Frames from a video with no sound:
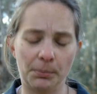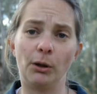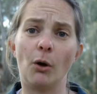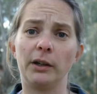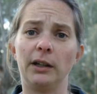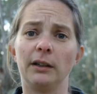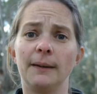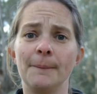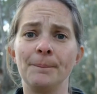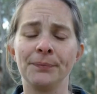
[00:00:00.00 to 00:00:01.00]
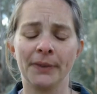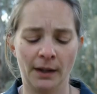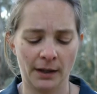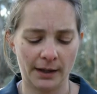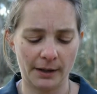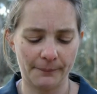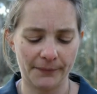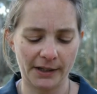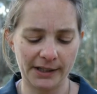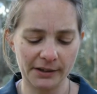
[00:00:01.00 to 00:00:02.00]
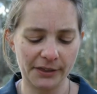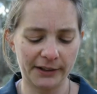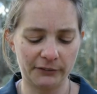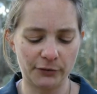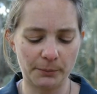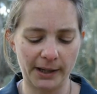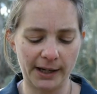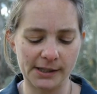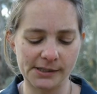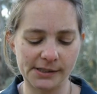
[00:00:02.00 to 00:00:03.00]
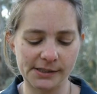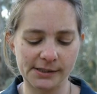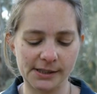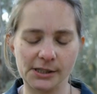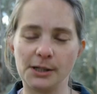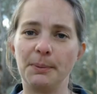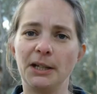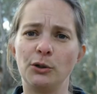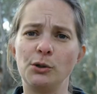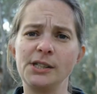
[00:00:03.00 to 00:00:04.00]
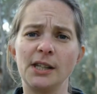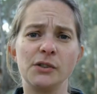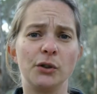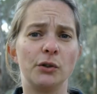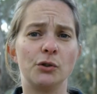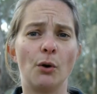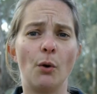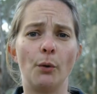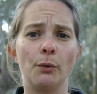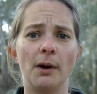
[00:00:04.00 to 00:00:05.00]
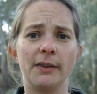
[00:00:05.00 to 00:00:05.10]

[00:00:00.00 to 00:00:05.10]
belonging. And the other thing for me is just there's been a huge sense of control,